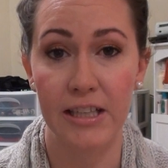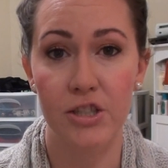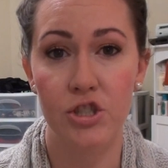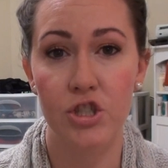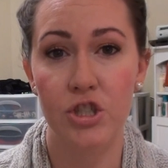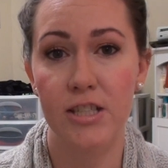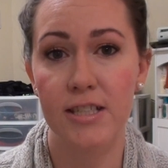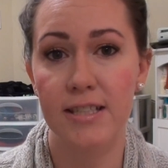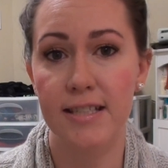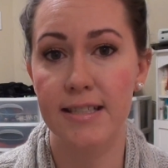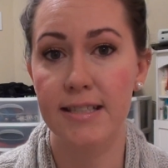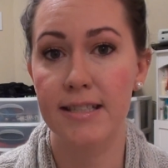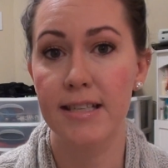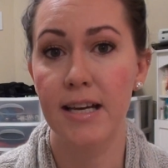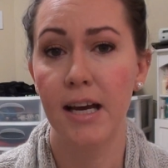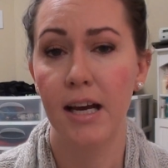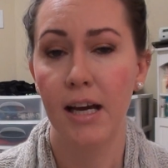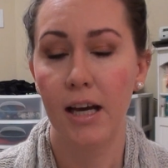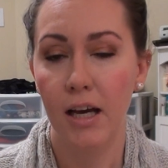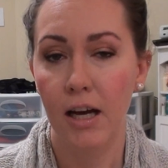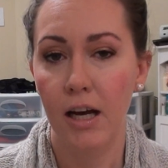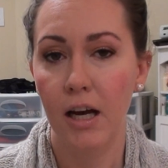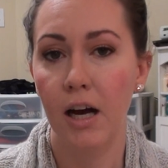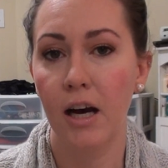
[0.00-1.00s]
She's
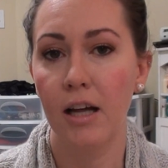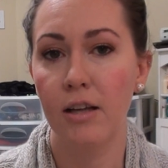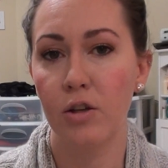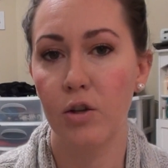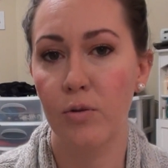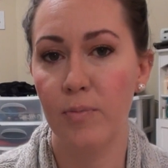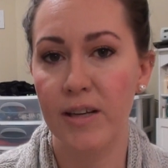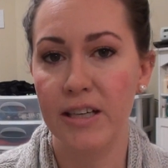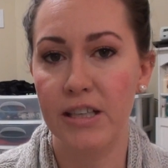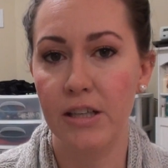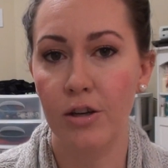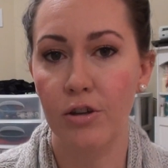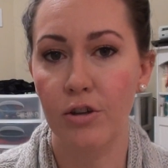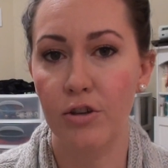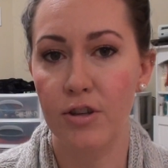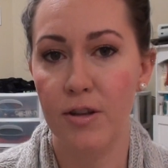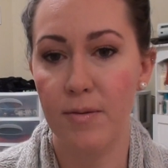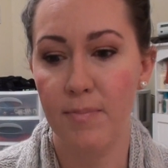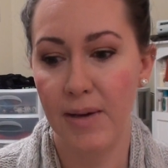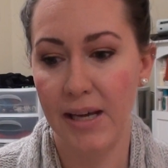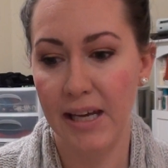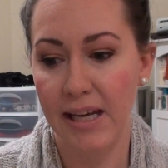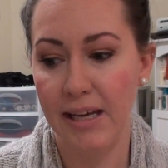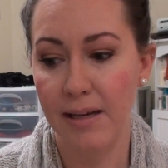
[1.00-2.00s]
a little bit younger
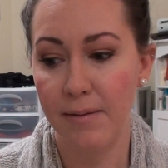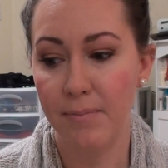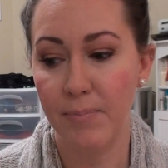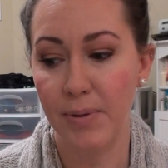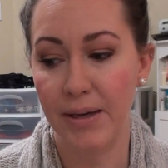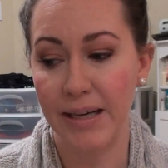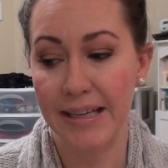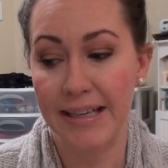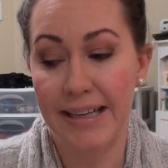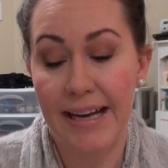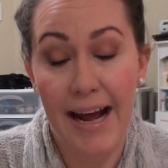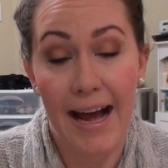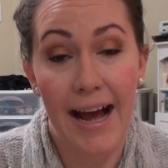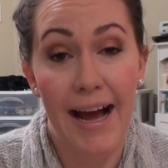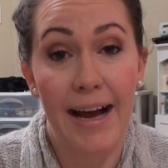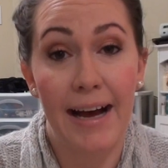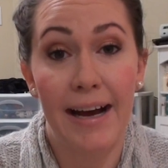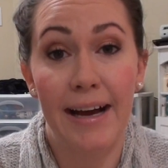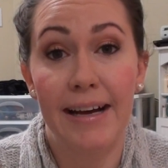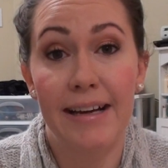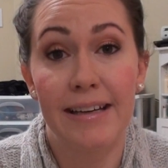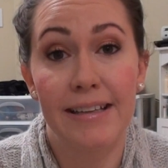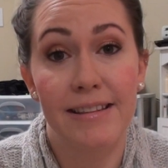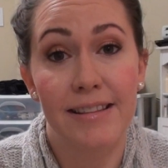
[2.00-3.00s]
than me, but
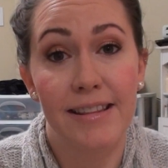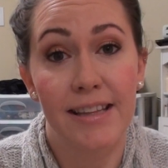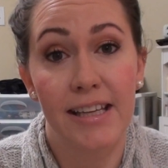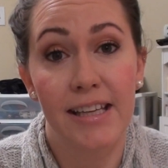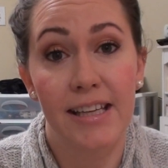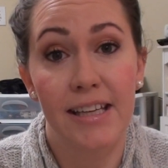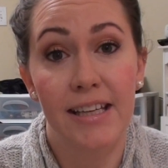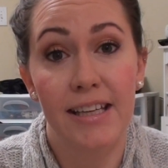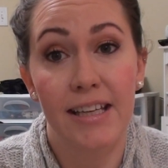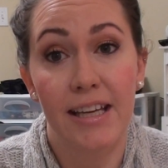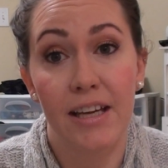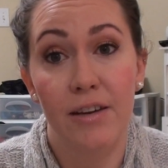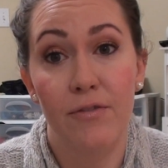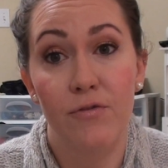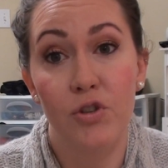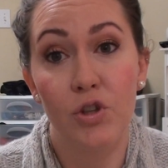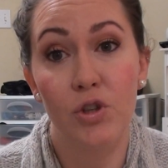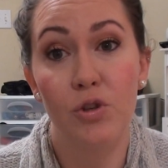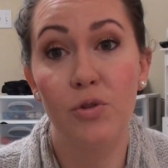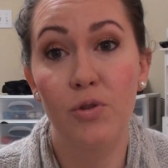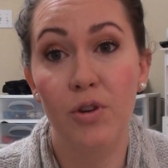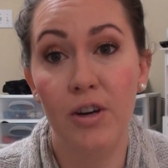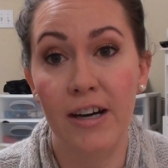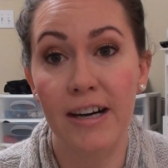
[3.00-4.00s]
I think if
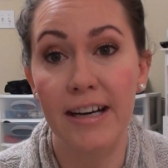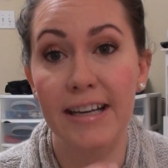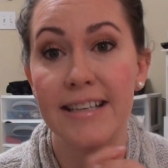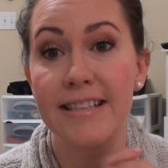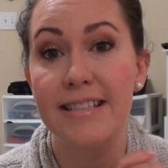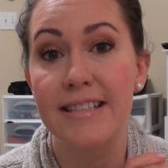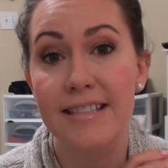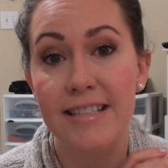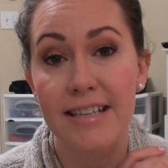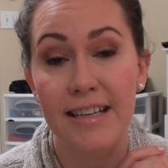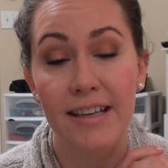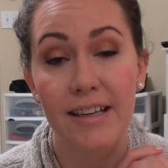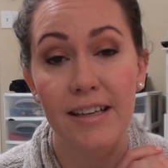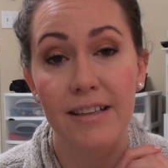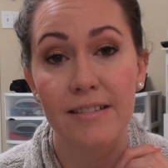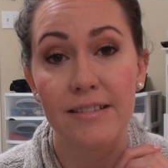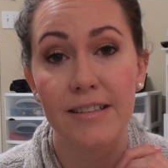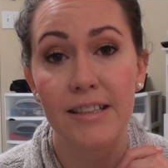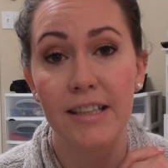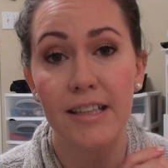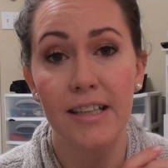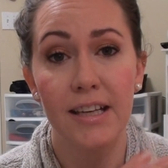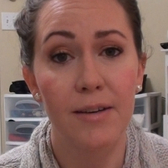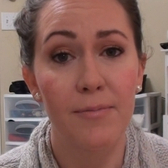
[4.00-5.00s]
you are into
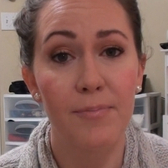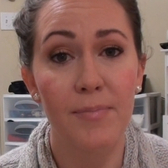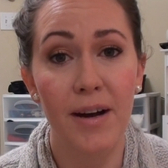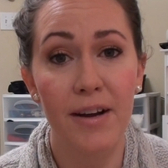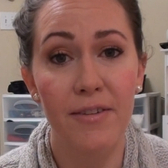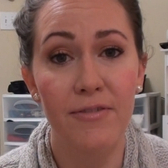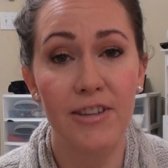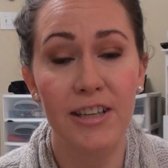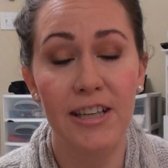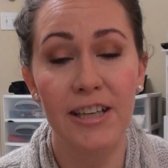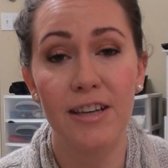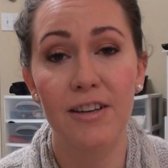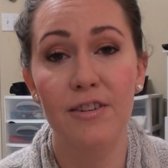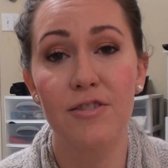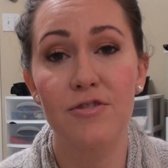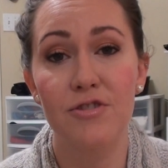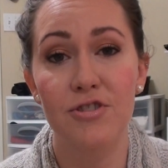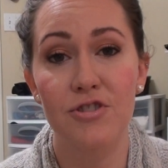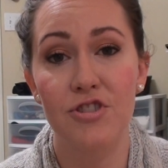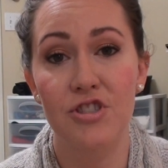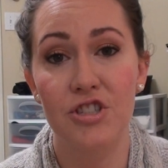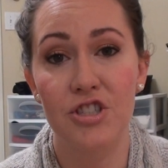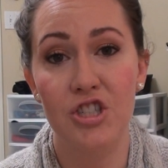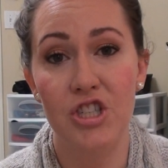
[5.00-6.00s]
my videos,
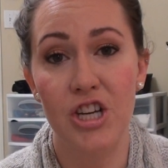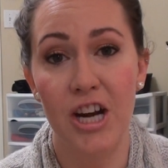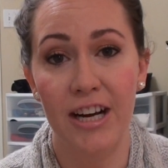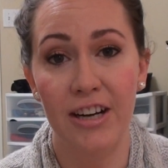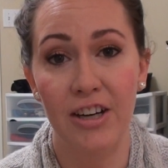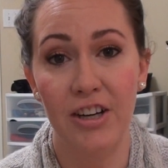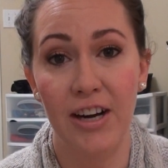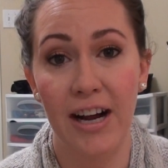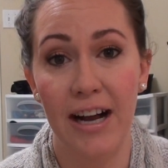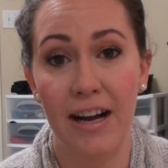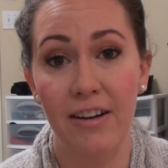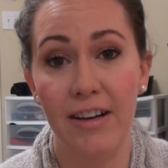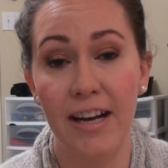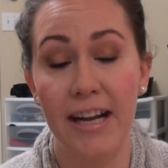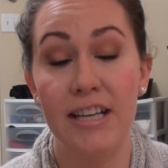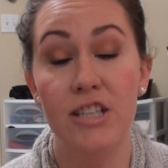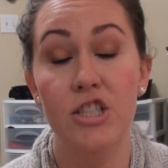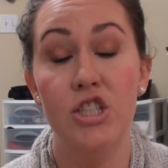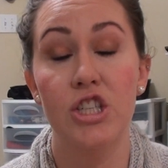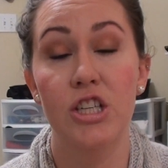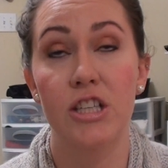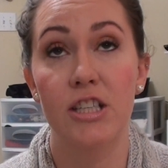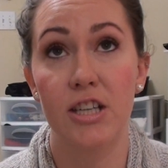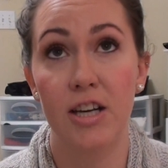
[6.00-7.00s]
you should check her out. And
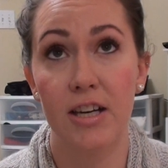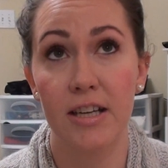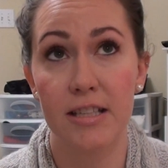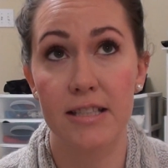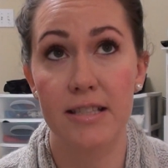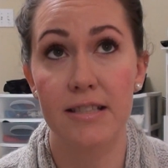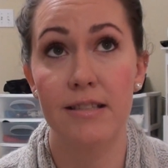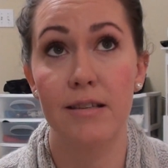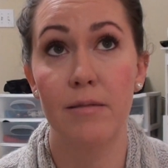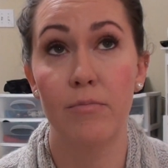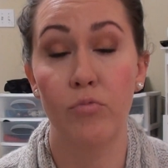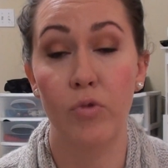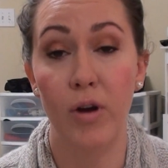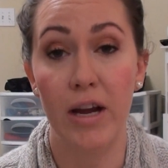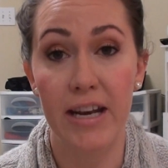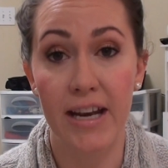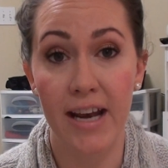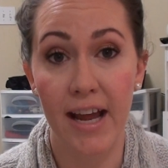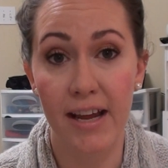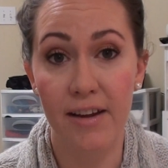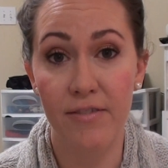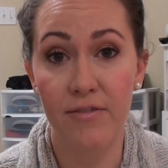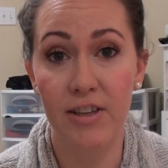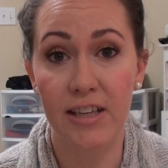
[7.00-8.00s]
she does some
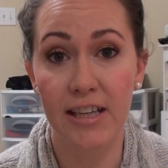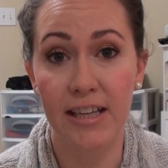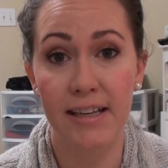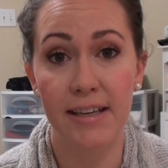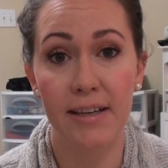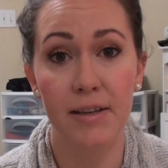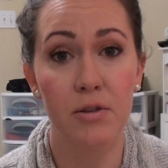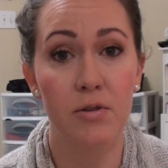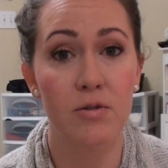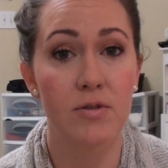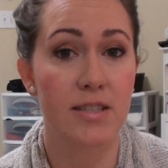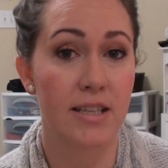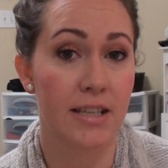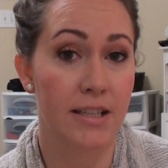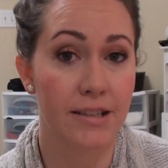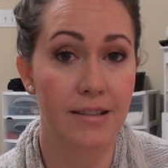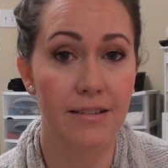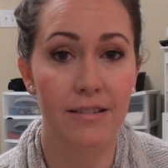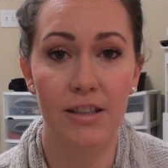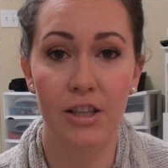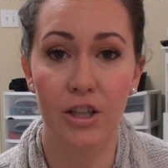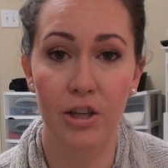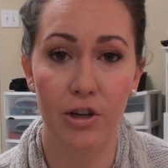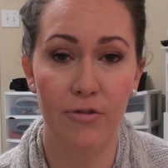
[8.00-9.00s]
retin-A videos
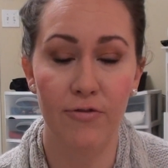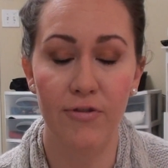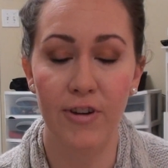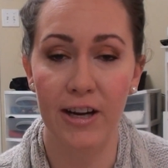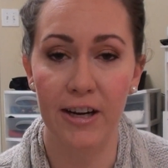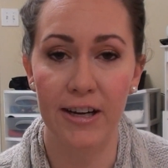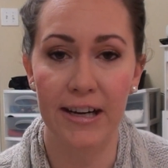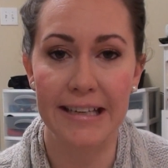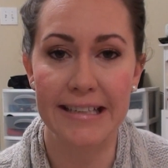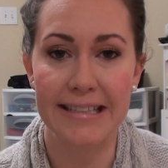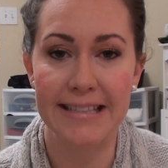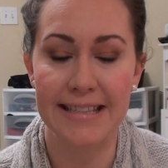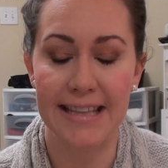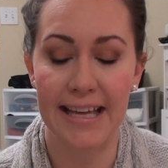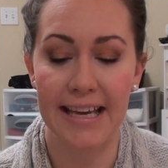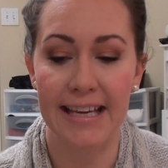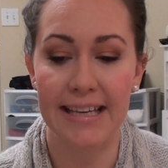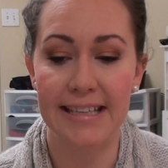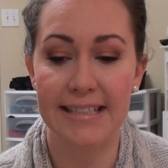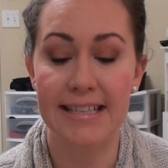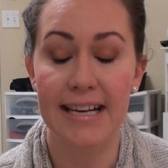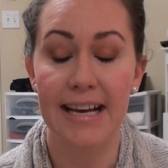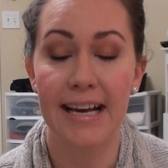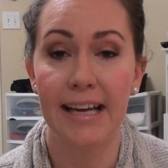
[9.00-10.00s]
and, you know, various
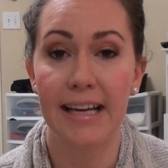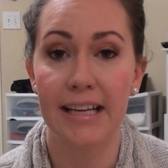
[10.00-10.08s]
things.